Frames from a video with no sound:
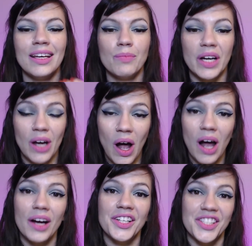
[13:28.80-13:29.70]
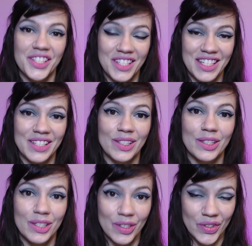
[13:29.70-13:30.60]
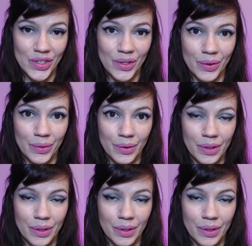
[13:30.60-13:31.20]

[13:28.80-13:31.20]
but harder still to do.